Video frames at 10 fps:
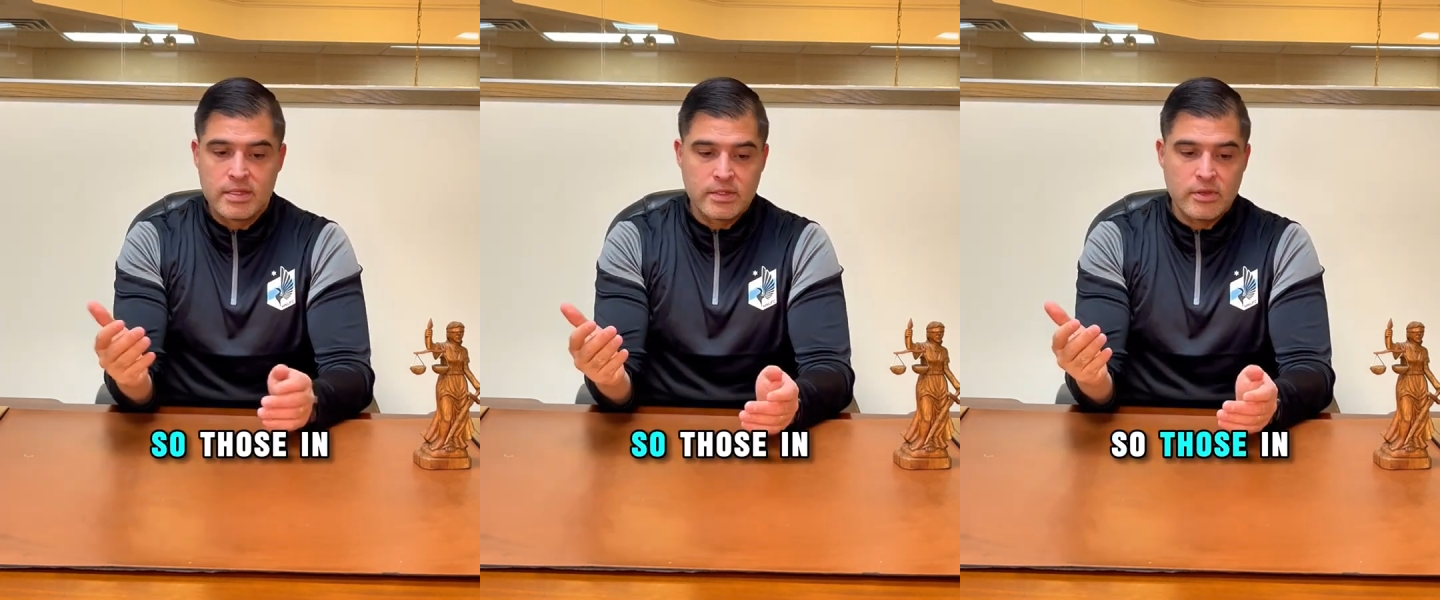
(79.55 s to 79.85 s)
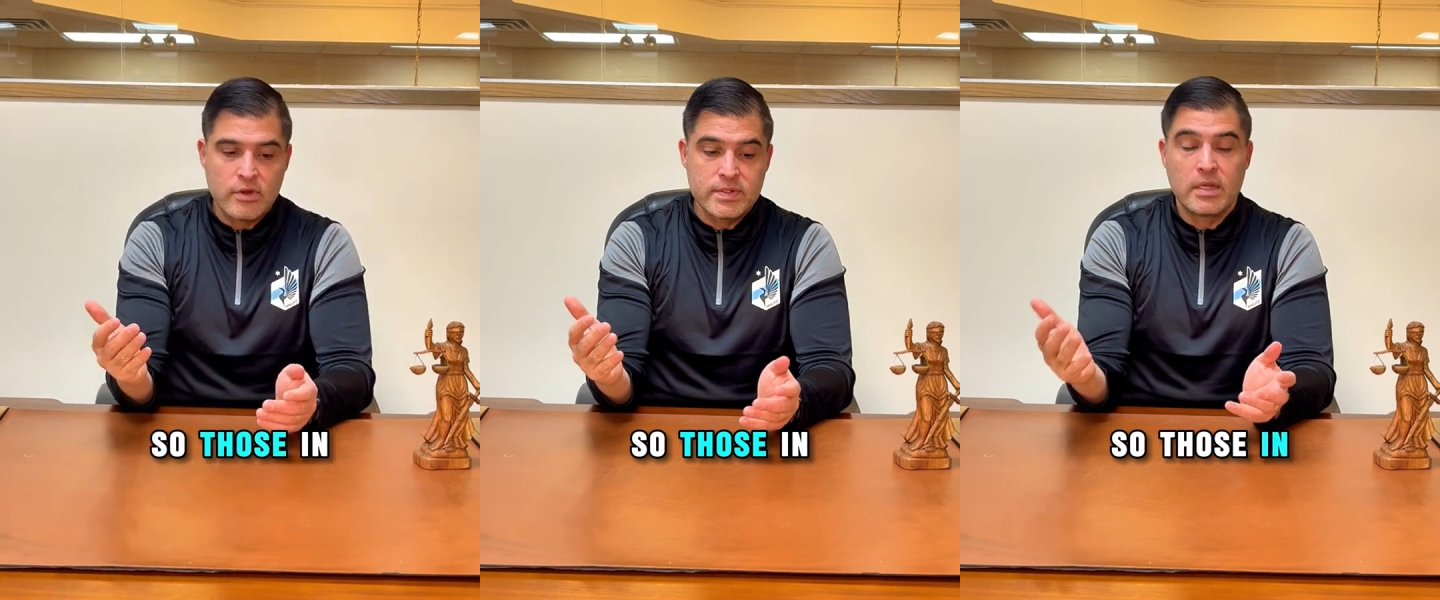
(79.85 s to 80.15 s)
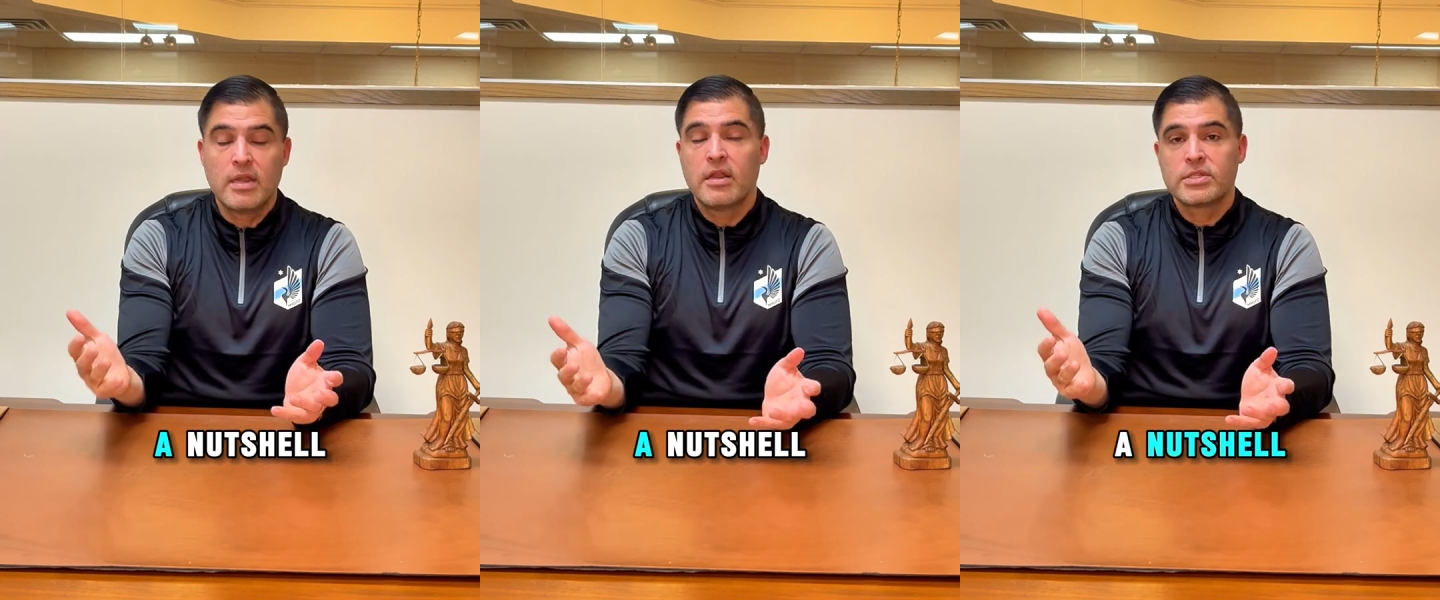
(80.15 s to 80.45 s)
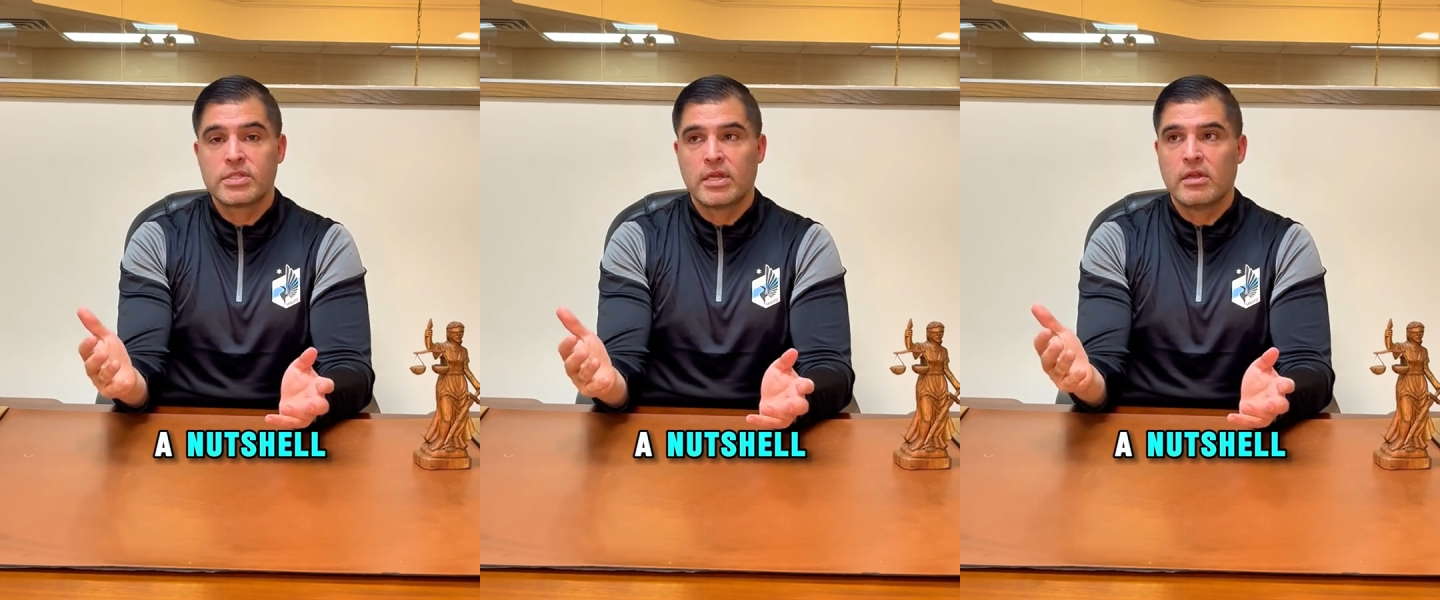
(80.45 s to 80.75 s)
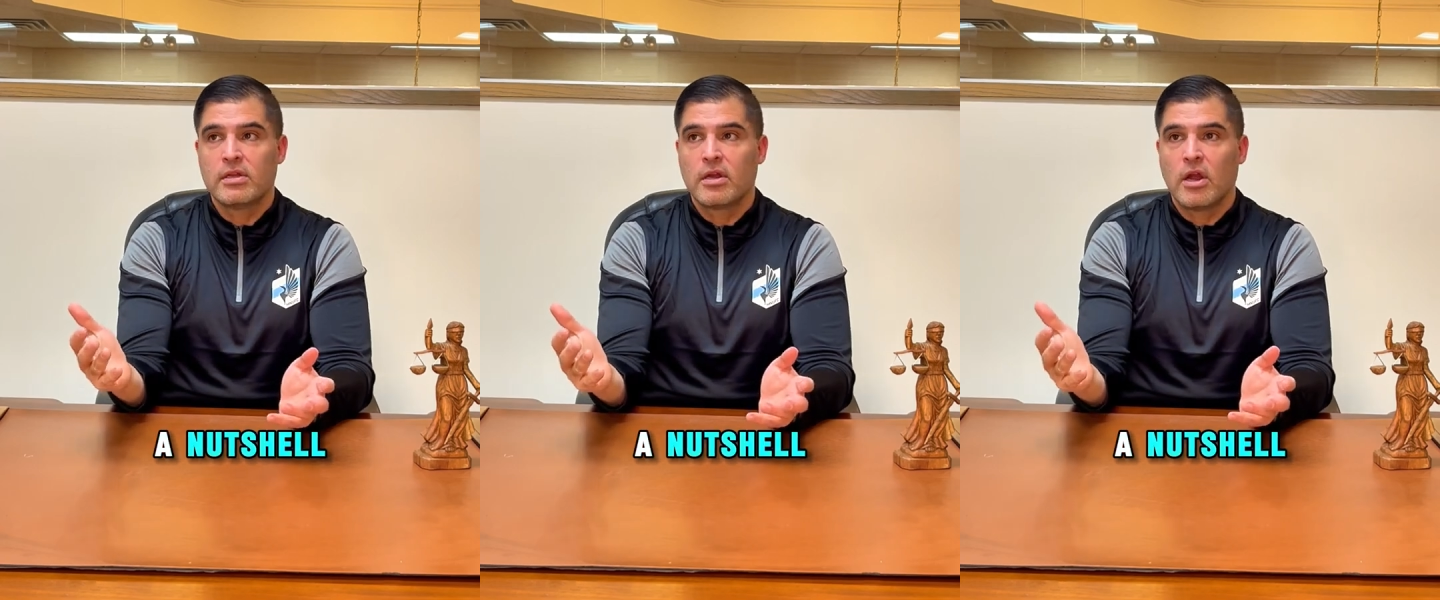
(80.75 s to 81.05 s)
So those, in a
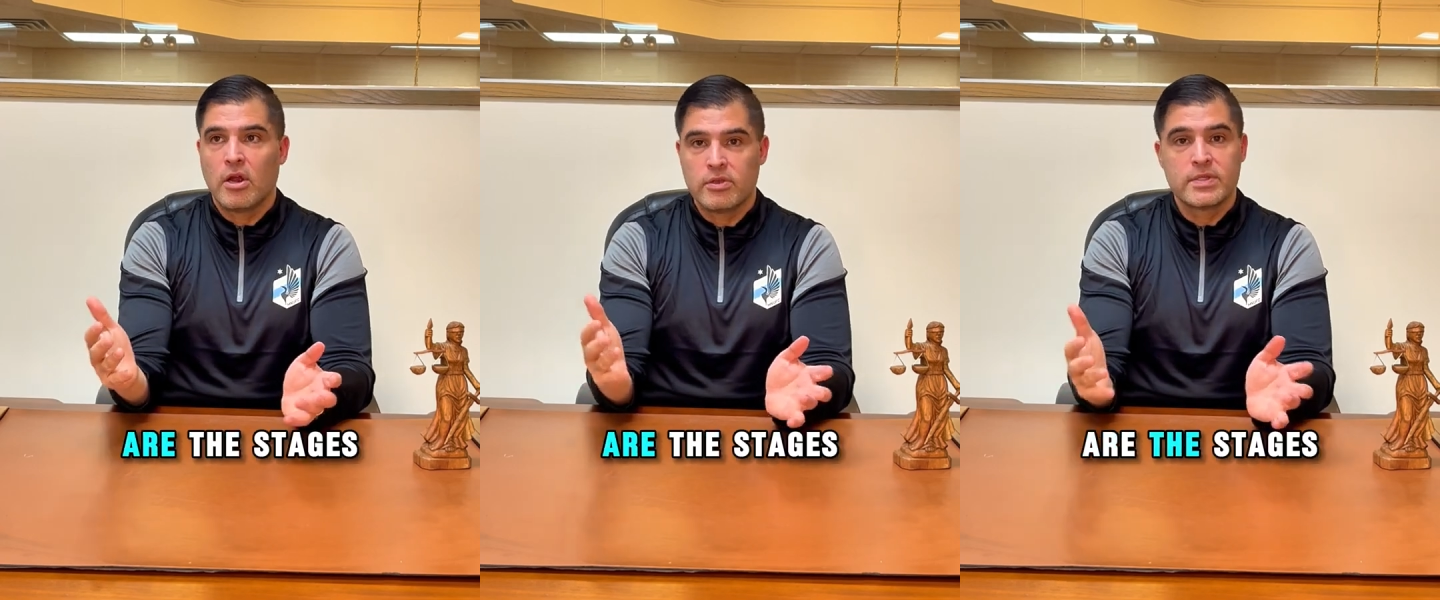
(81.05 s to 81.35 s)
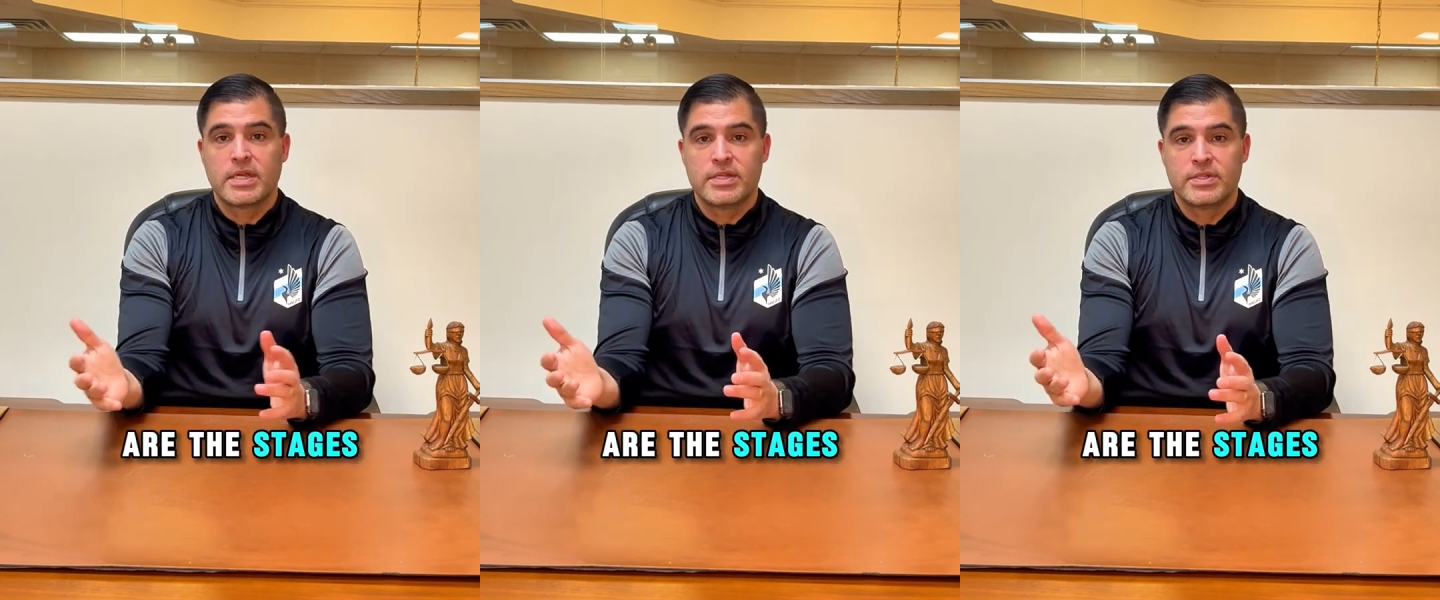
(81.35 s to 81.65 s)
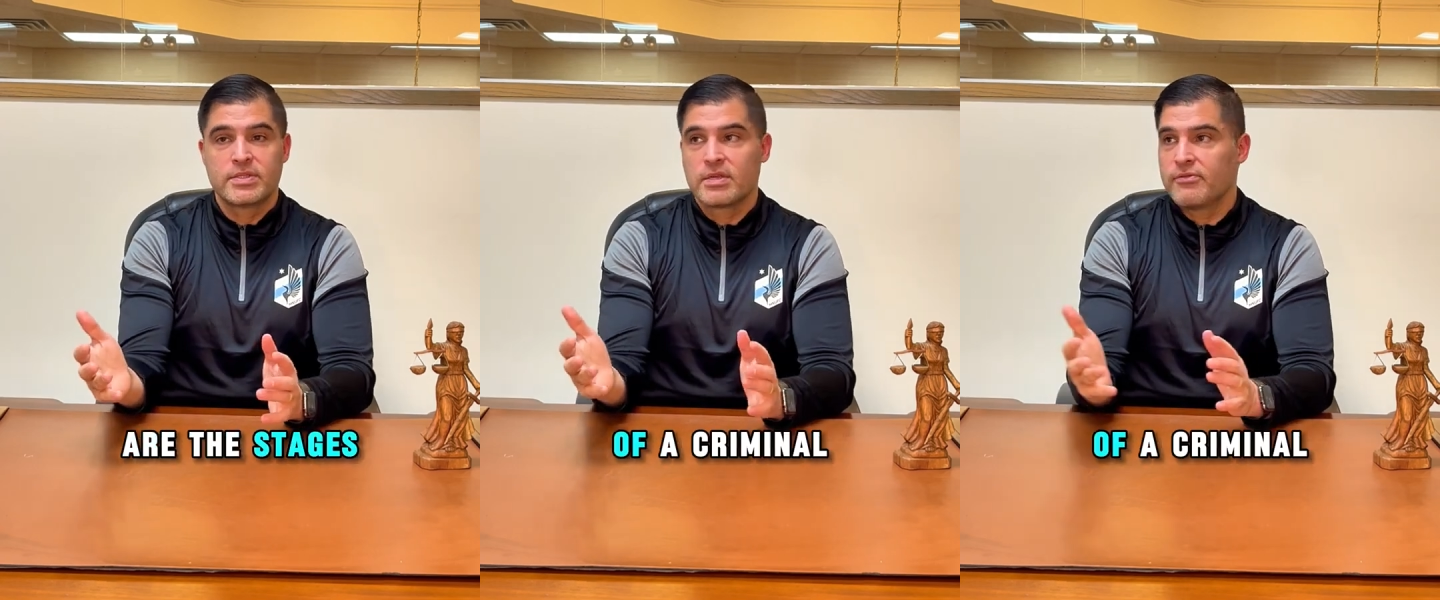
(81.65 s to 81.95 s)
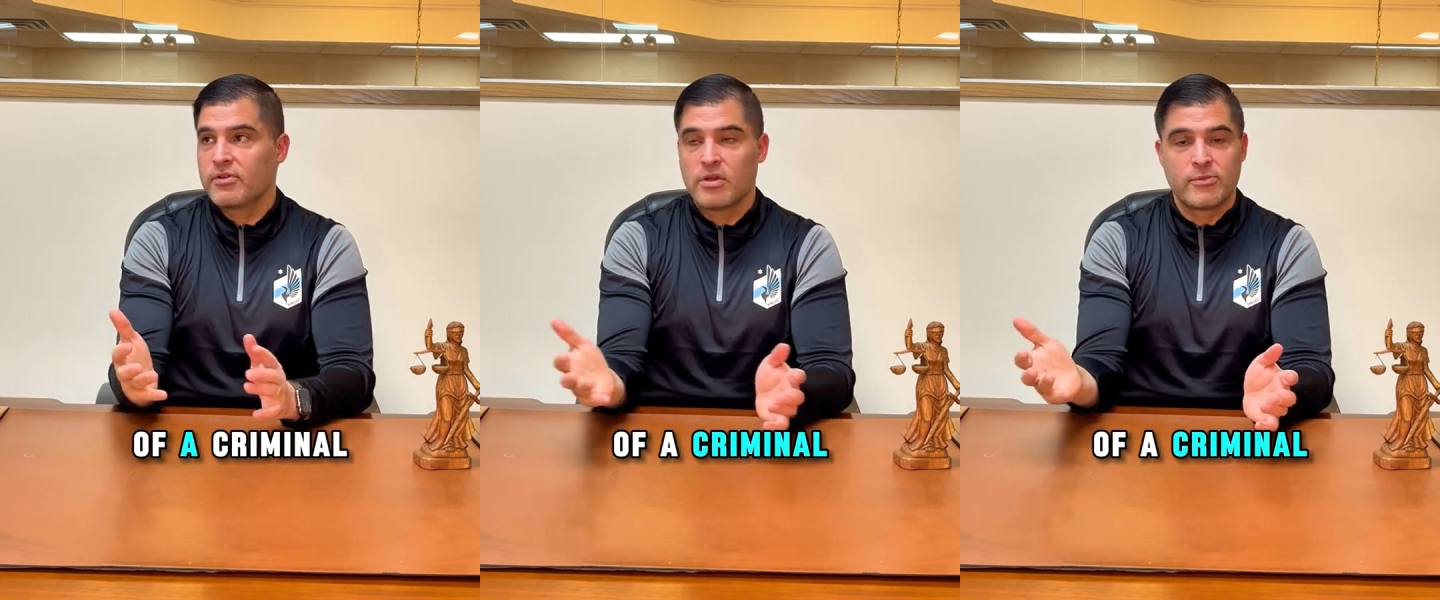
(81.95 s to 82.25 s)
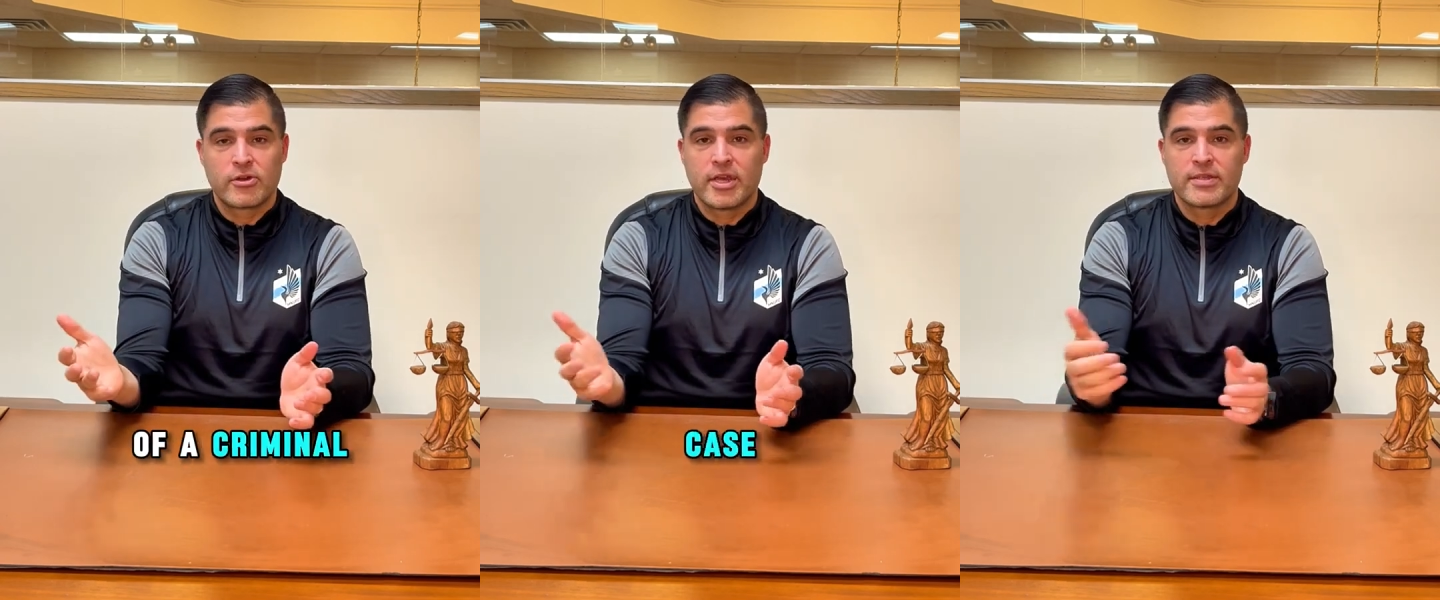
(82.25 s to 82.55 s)
nutshell, are the stages of a
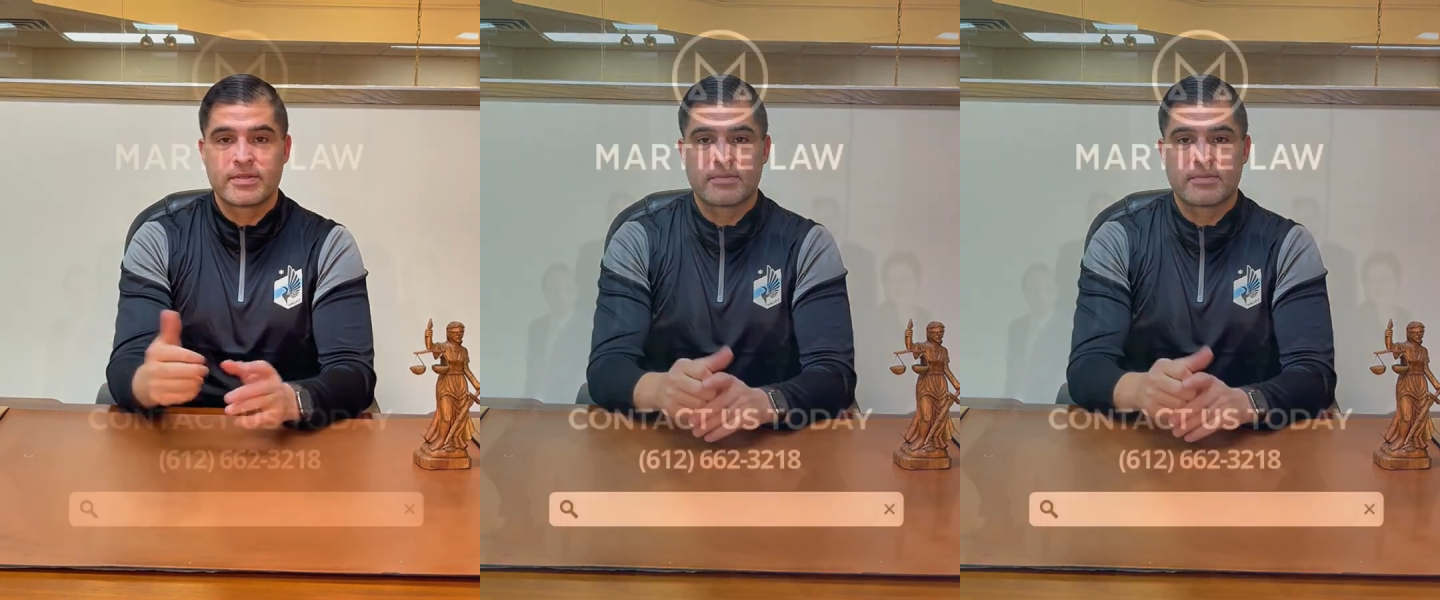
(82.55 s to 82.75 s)
criminal case.